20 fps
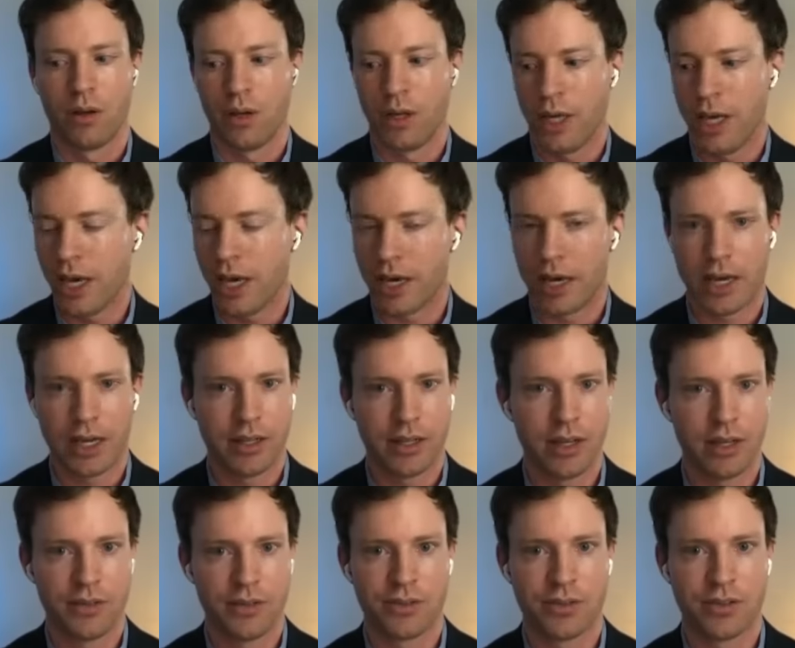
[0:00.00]
Yeah,
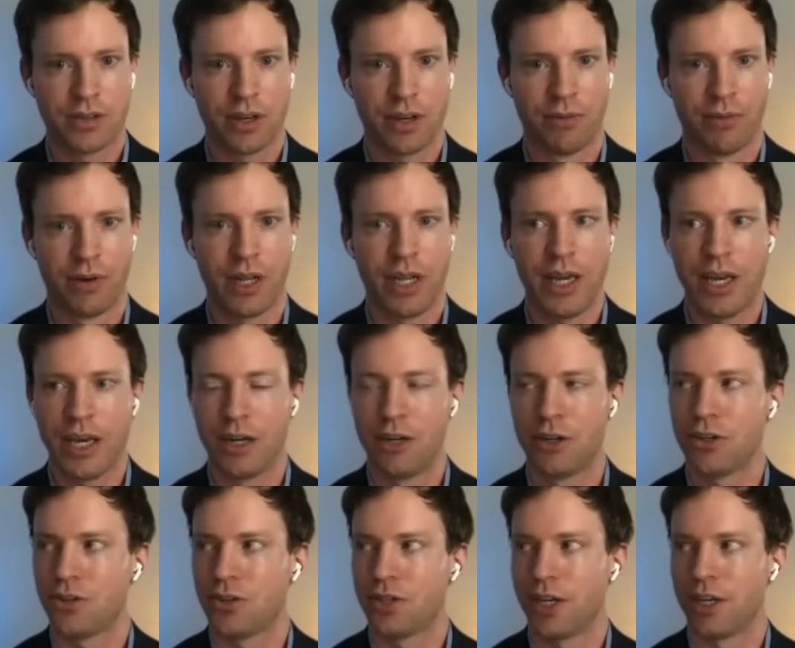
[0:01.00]
it's a really
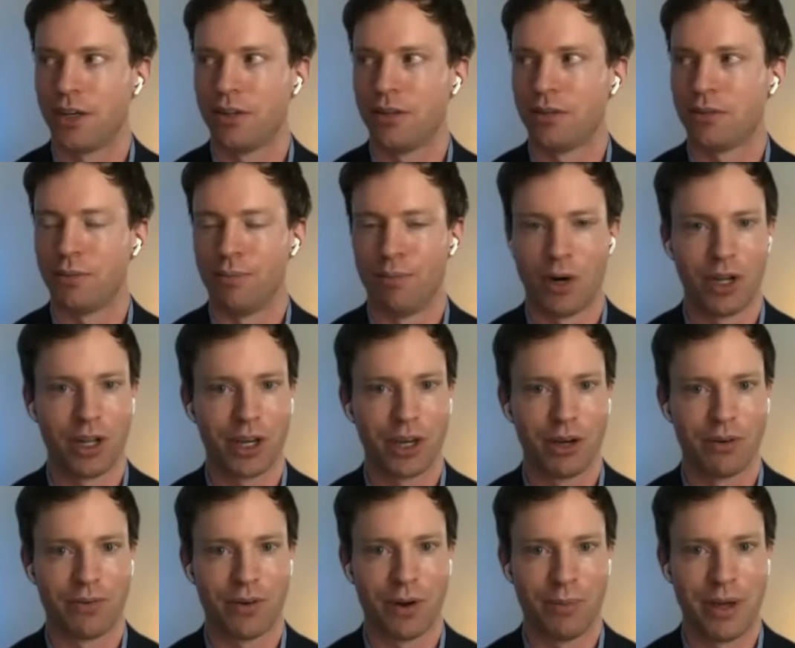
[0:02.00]
interesting
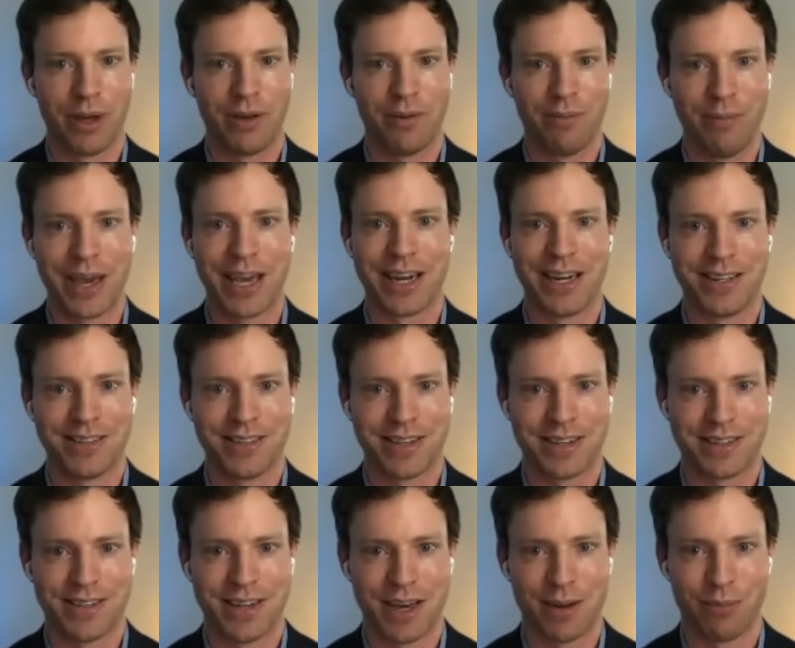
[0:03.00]
molecule from a
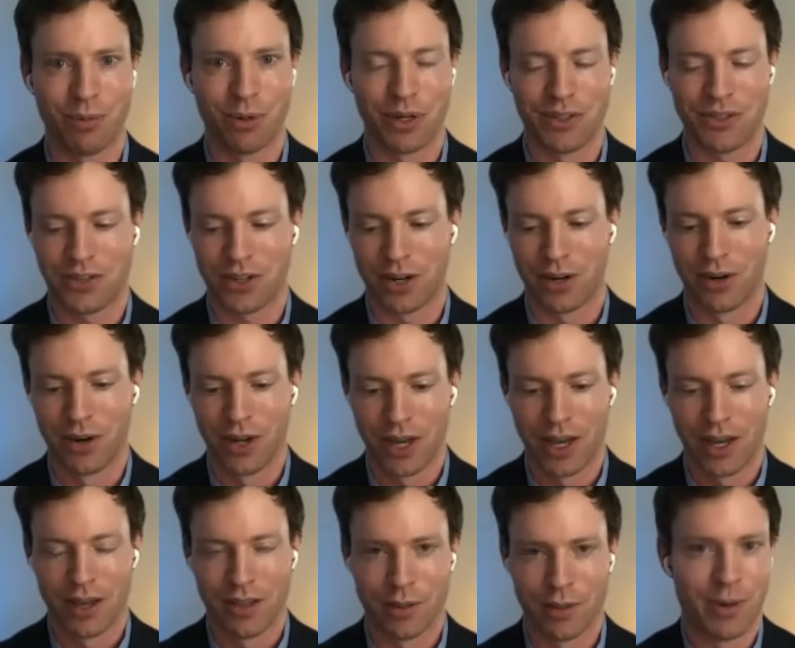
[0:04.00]
mechanistic standpoint. So
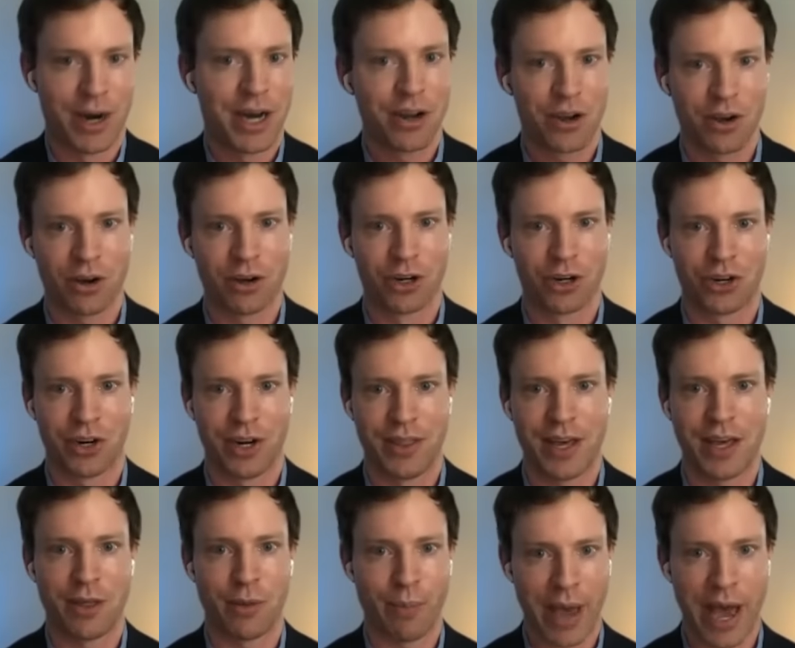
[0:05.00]
the mitochondria,
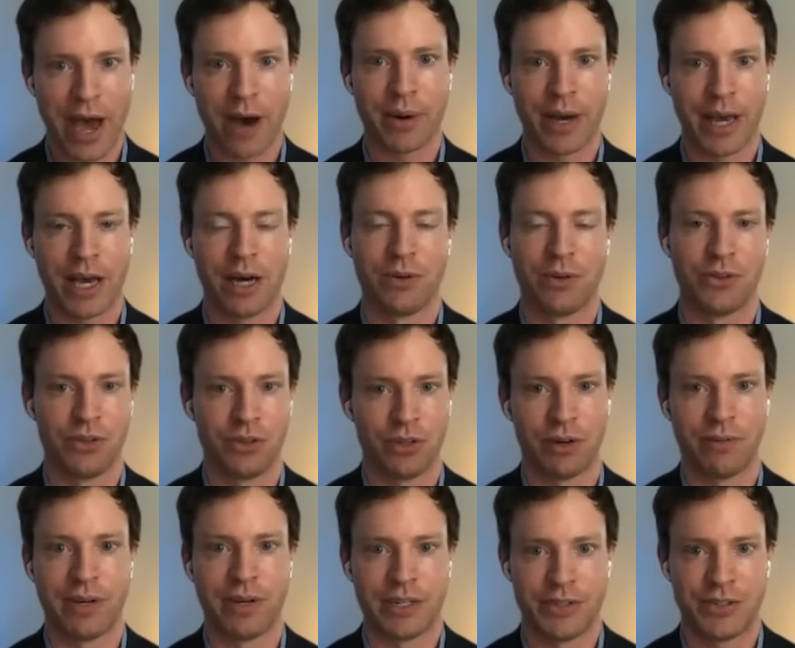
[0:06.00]
they're the powerhouses
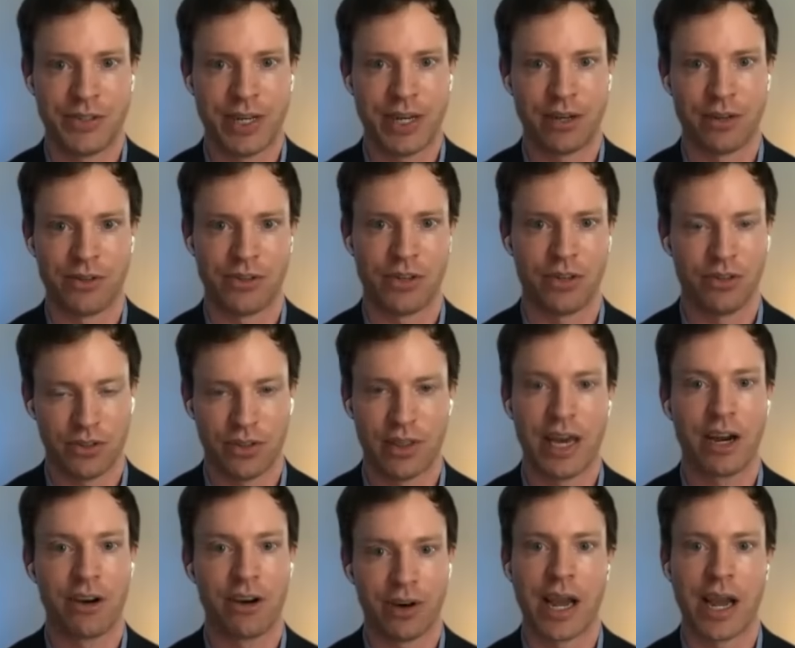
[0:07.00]
of our cells. So
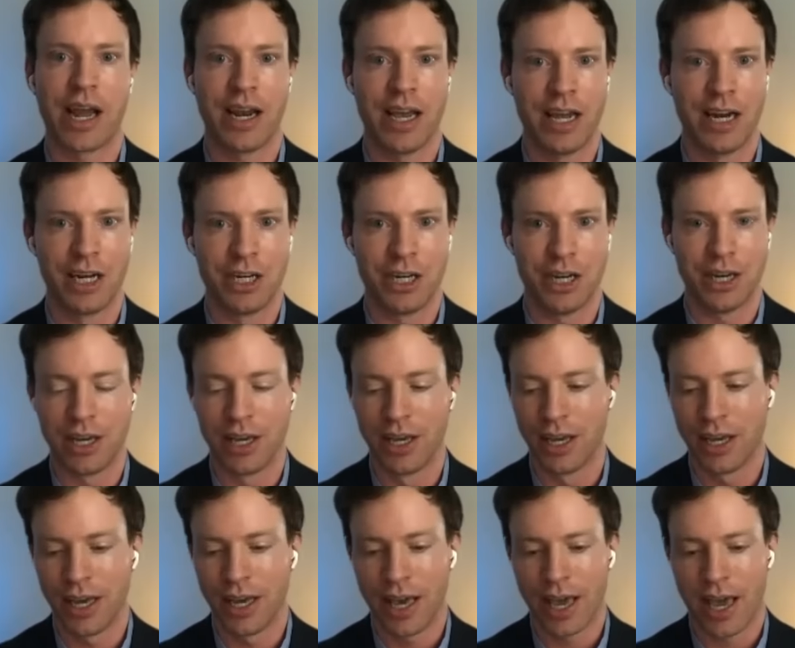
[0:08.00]
they create energy.
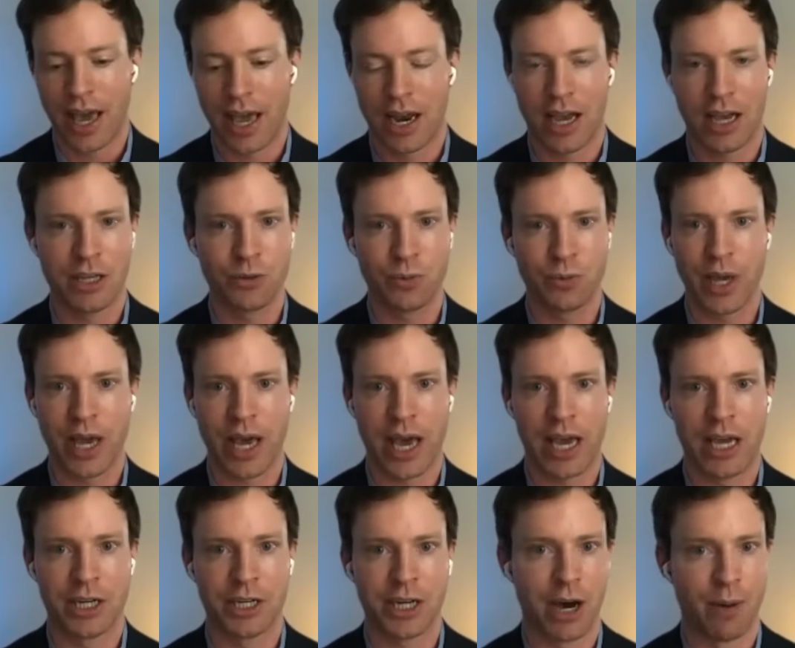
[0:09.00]
And as we
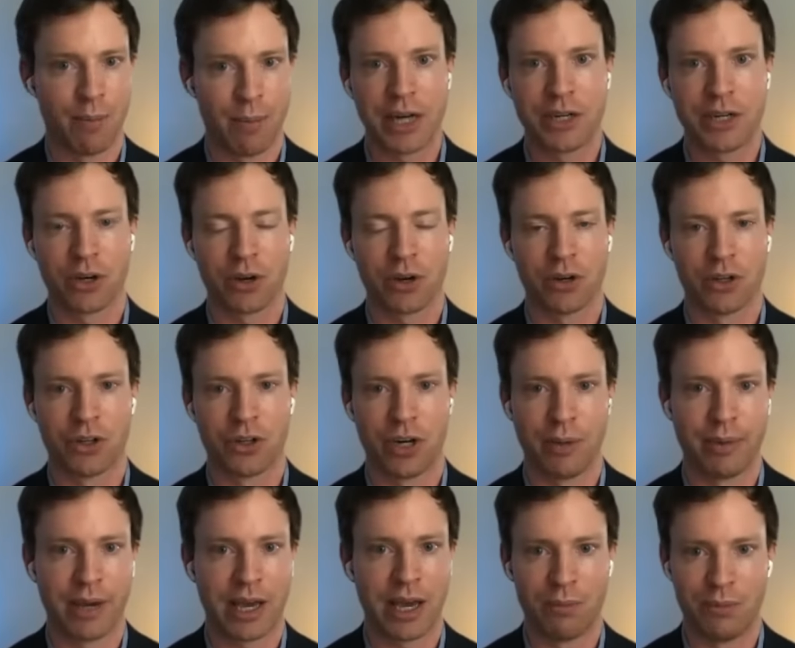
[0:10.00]
age, our
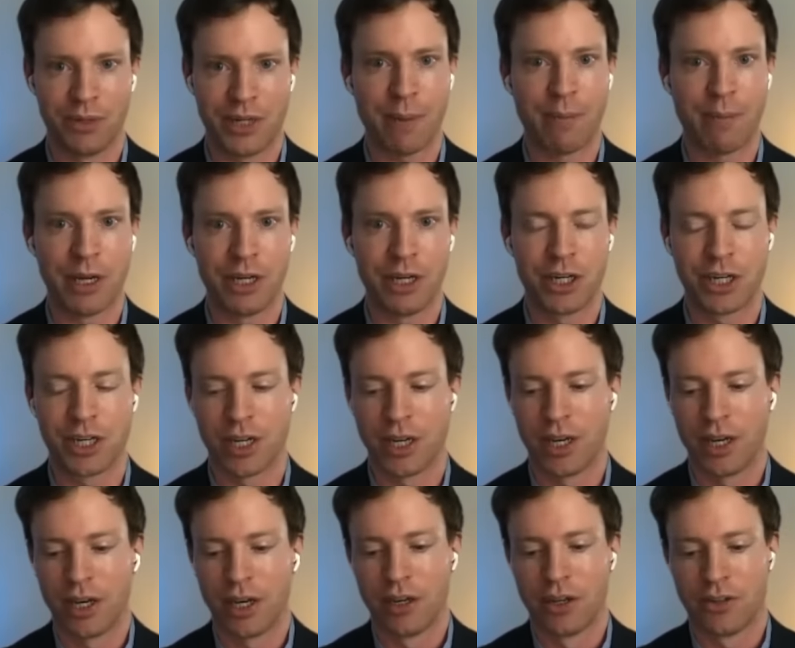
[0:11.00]
mitochondria become damaged.
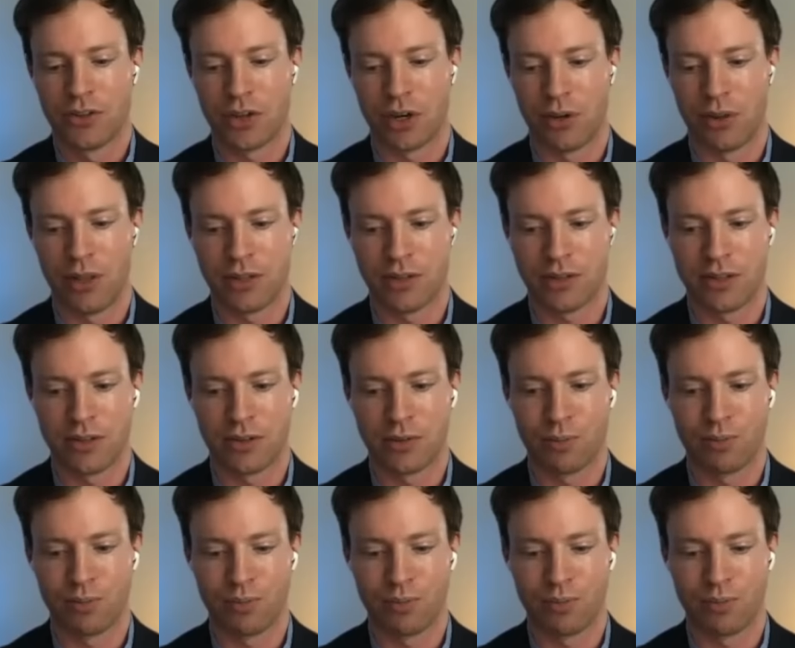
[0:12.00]
So there's this